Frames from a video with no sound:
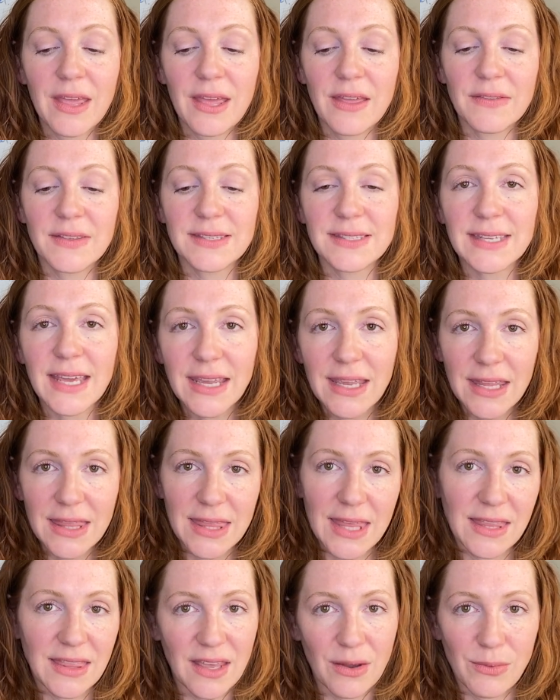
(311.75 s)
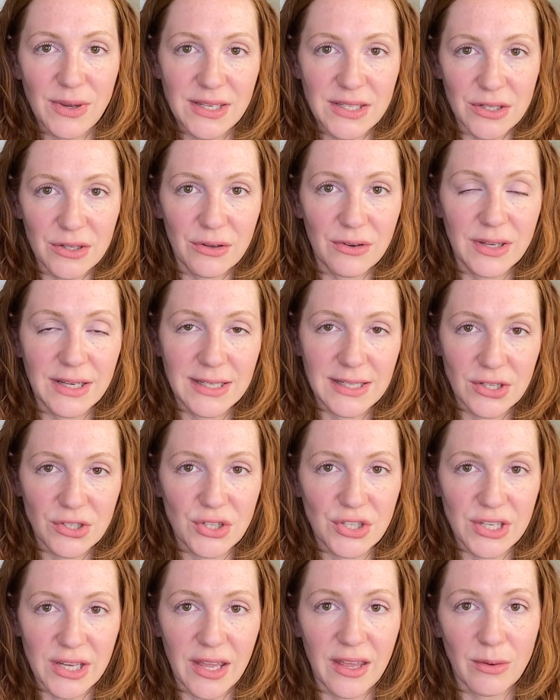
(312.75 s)
The second thing that we do, in addition
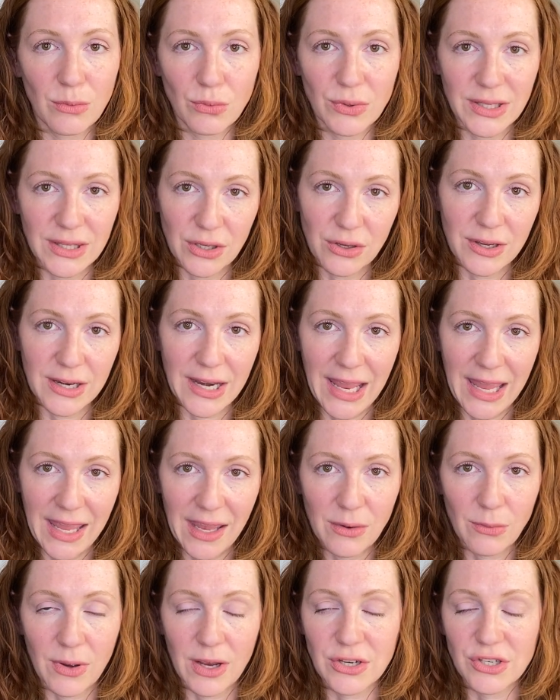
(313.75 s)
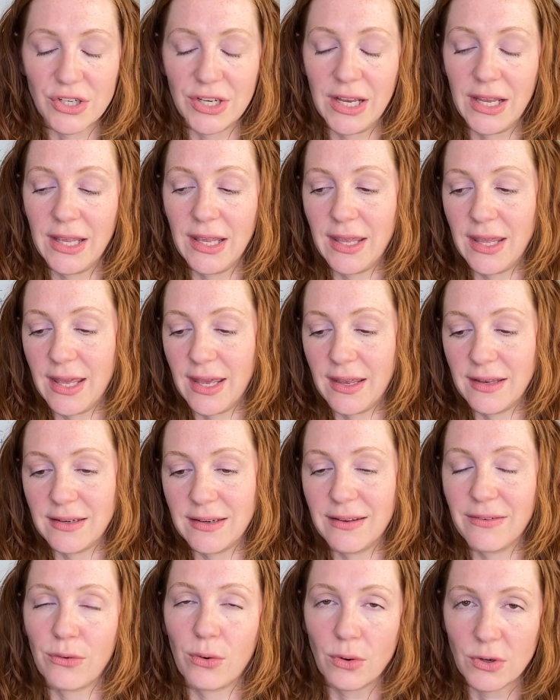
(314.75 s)
to really good hand washing and
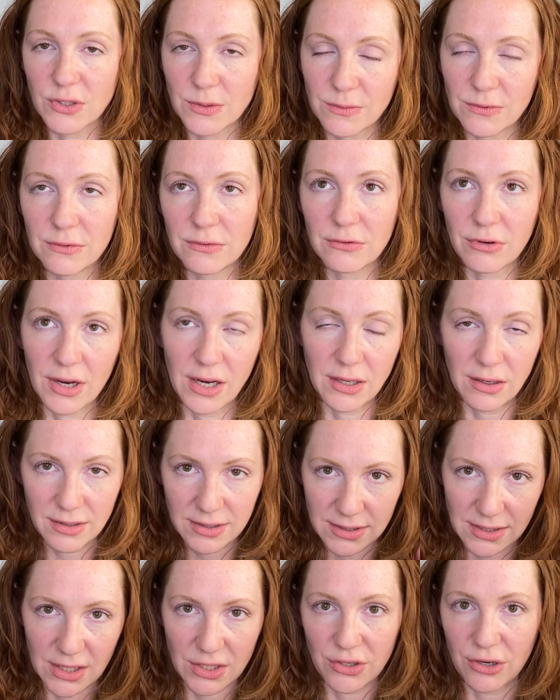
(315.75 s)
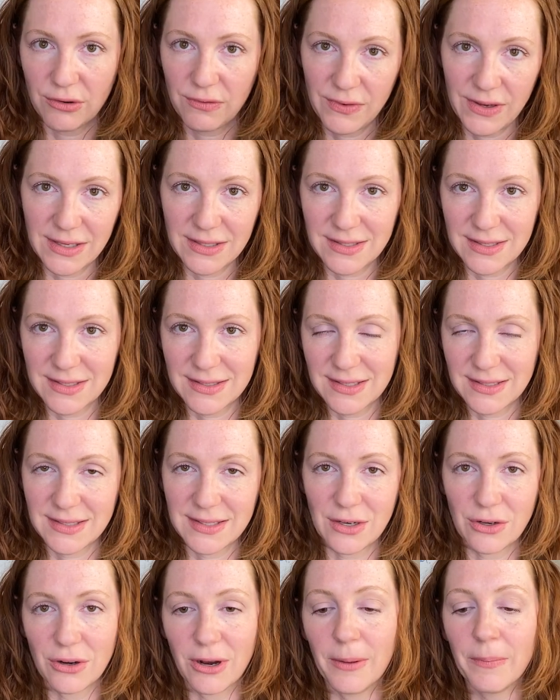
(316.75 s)
of course trying not to touch our faces,
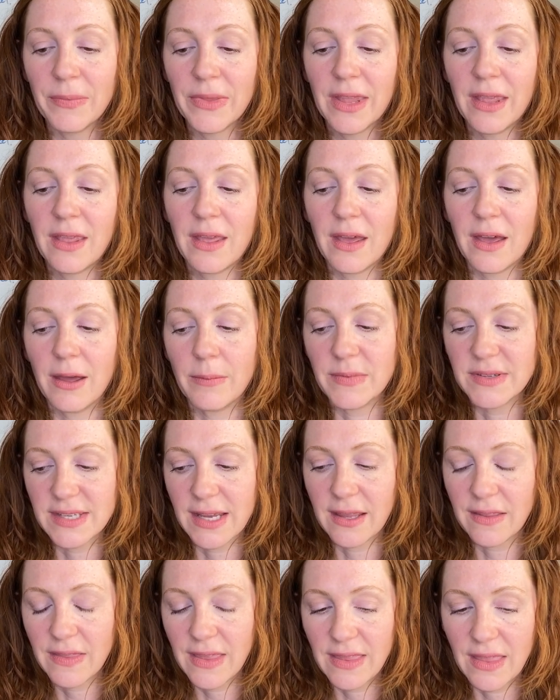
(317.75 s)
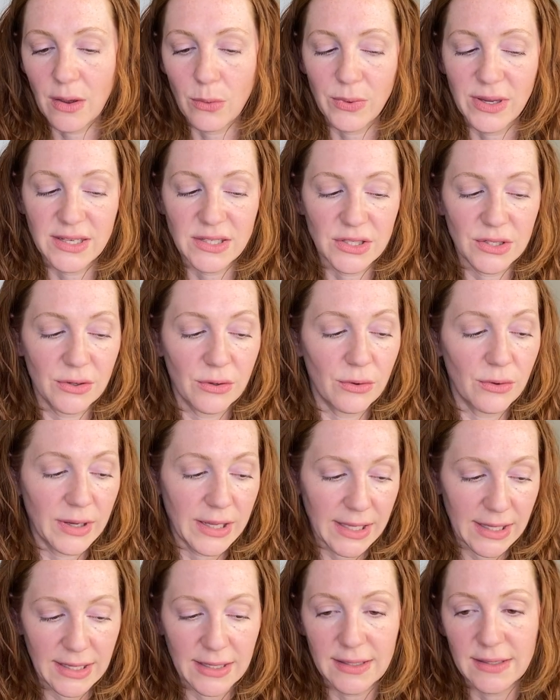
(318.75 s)
etc., the second thing that we do
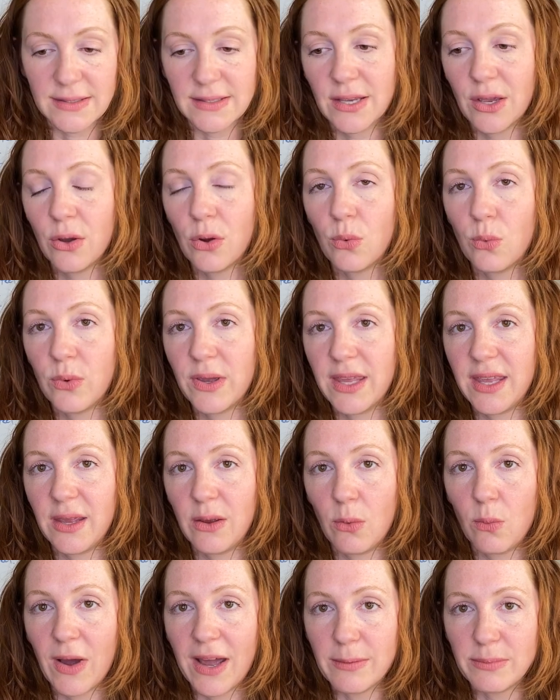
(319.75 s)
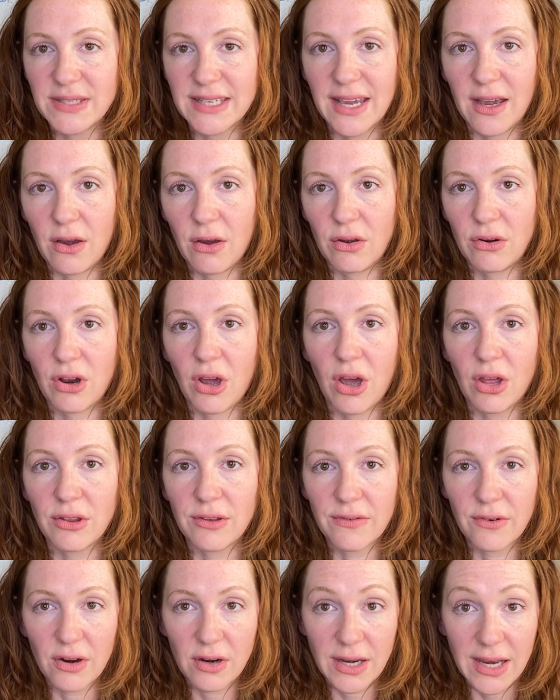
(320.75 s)
is we wipe down all of
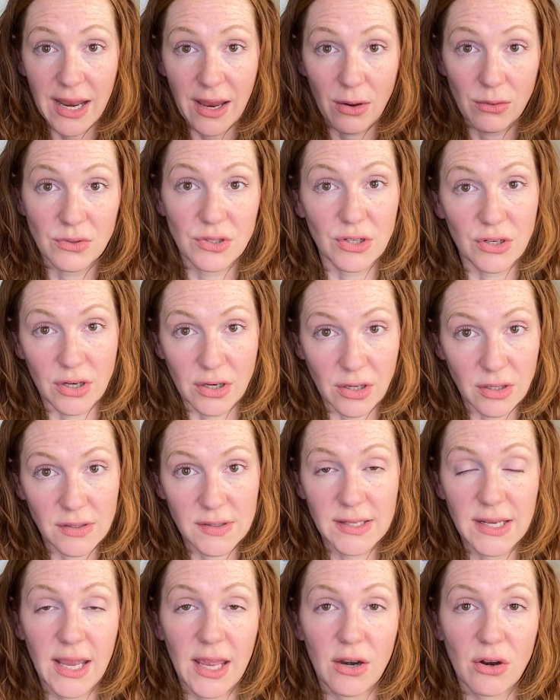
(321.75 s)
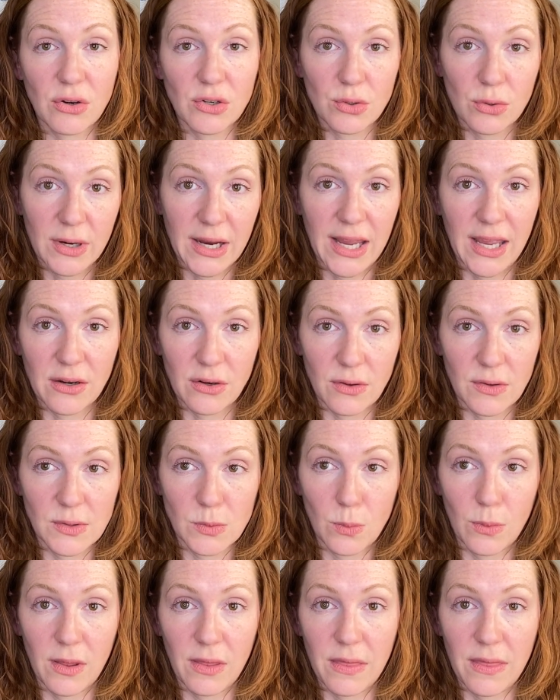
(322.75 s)
our counters and our door handles
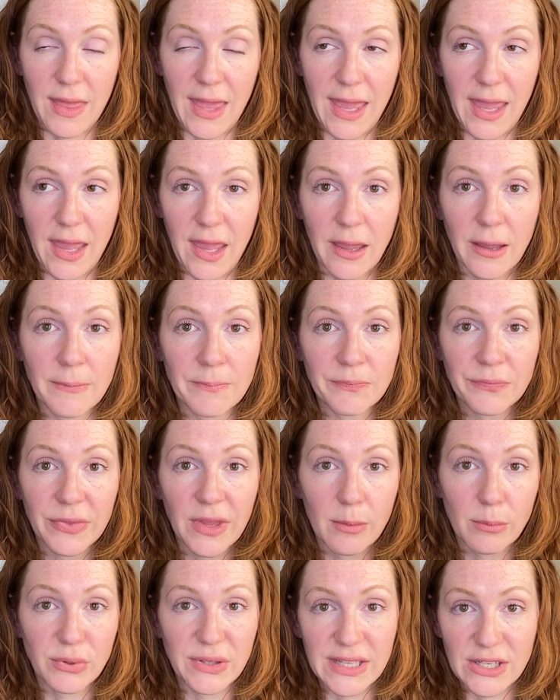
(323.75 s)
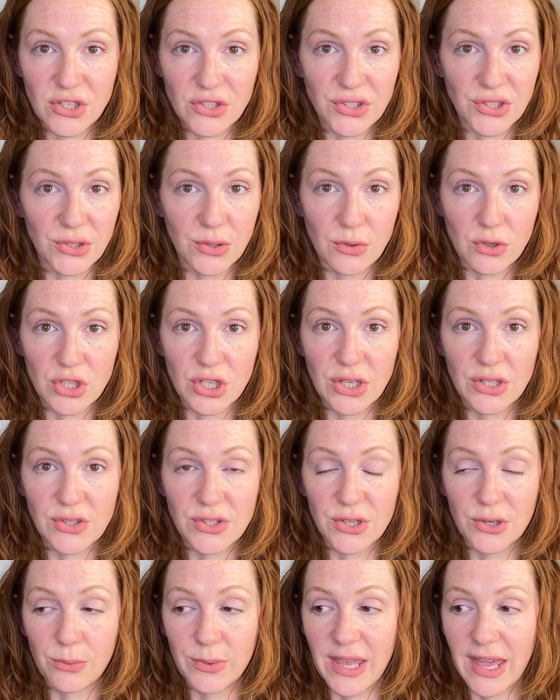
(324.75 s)
with a bleach solution.
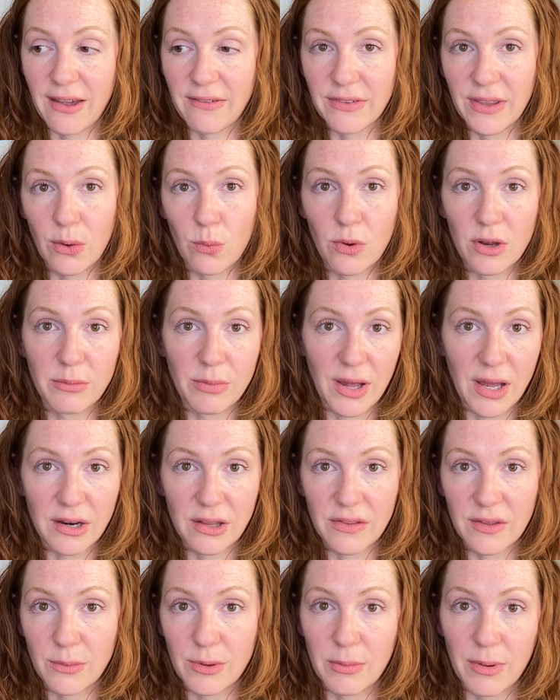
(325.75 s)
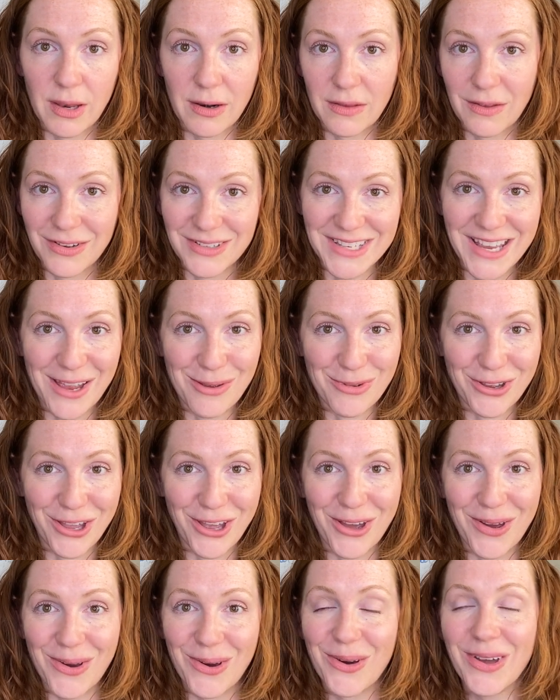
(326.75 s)
So we have like one bottle that we bought a long time
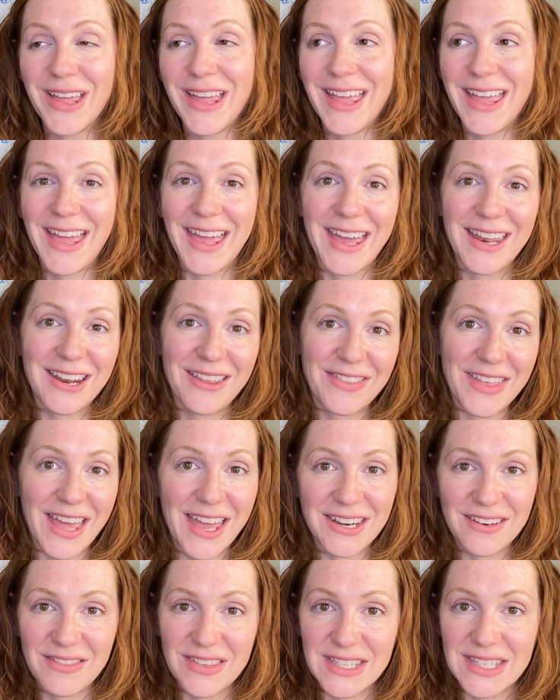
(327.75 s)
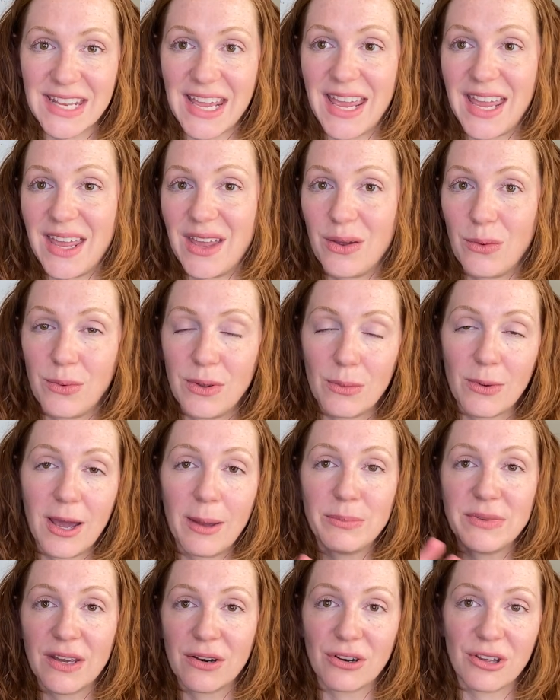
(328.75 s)
ago, and at the end of the day we
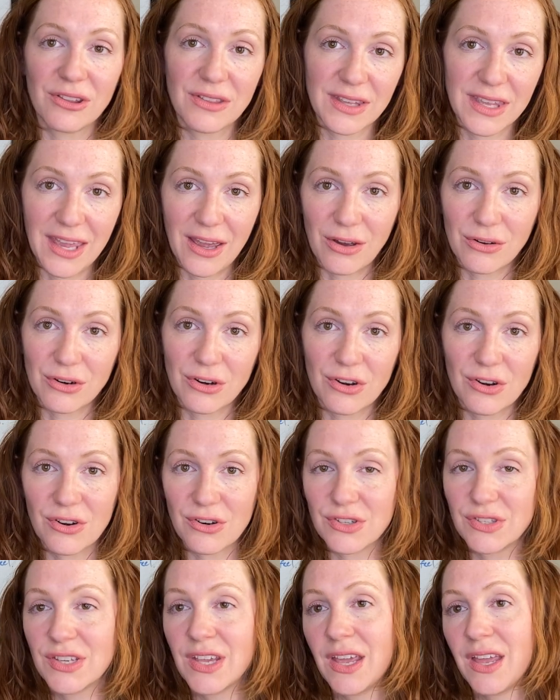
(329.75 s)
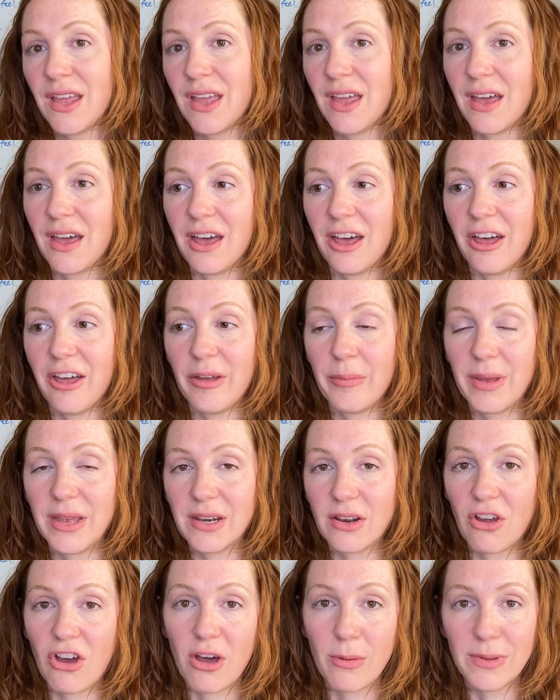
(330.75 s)
wipe down all the counters and
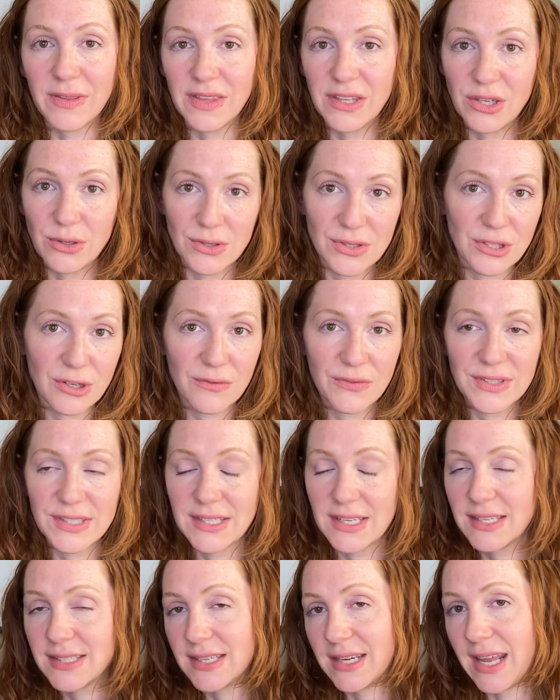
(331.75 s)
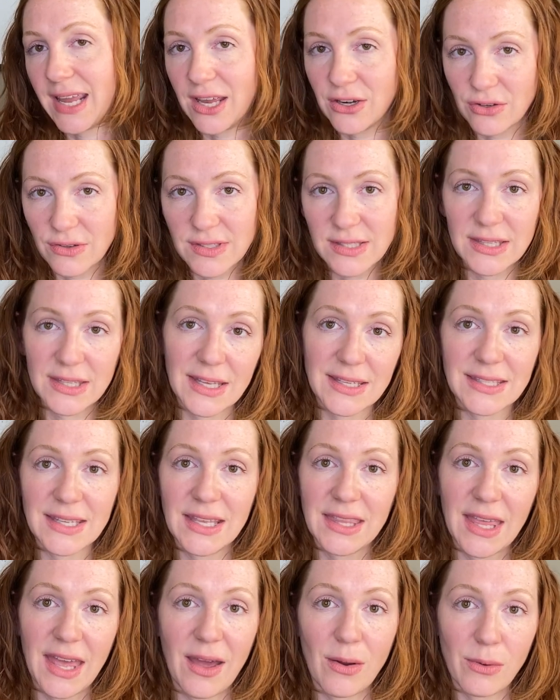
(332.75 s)
commonly used surfaces and handles and things like
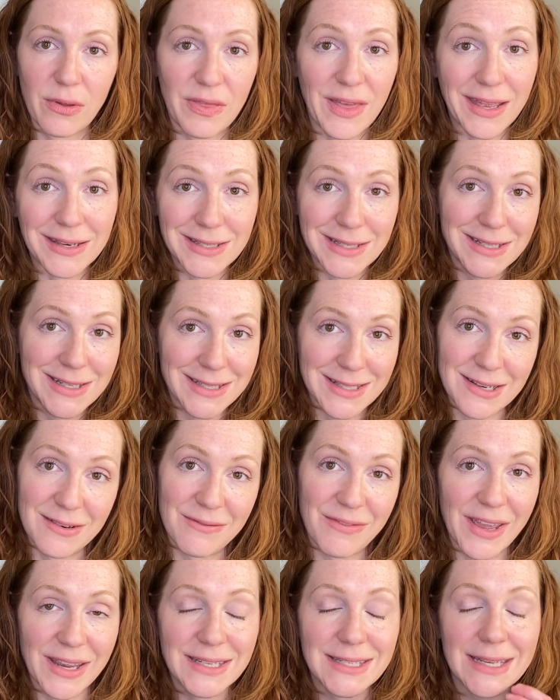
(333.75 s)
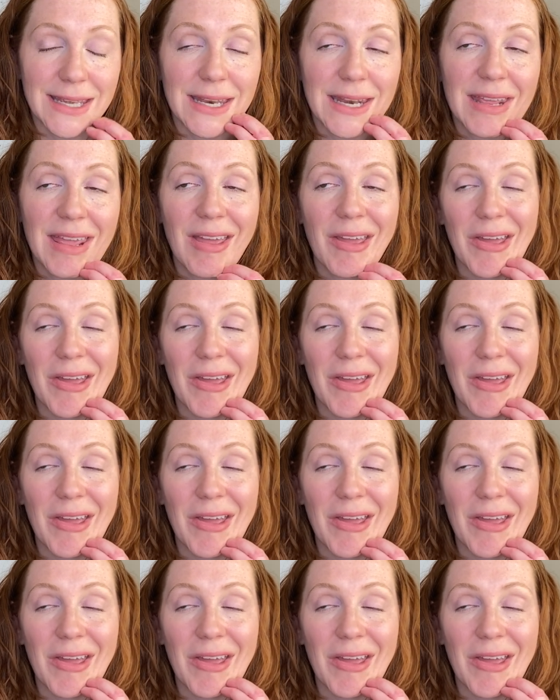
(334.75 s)
that with that to disinfect it.